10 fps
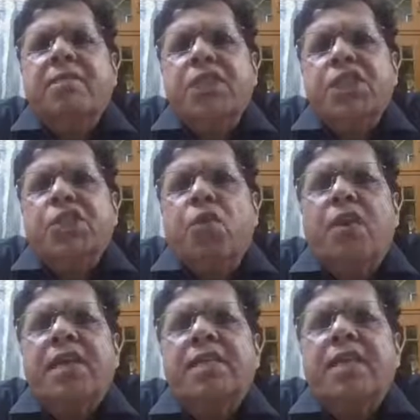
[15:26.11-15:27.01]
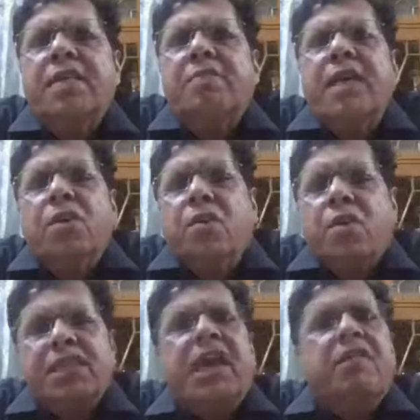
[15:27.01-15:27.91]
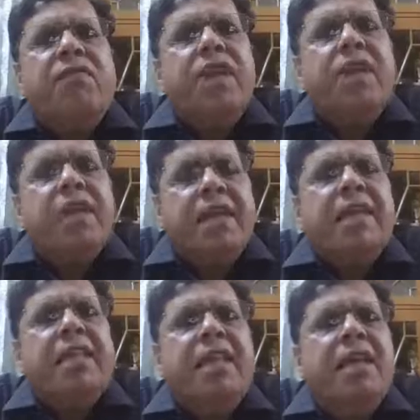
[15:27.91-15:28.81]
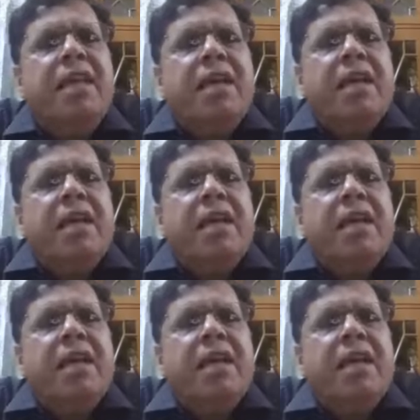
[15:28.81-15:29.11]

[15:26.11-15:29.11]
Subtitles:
which is called as nutmeg or jaifal in Hindi.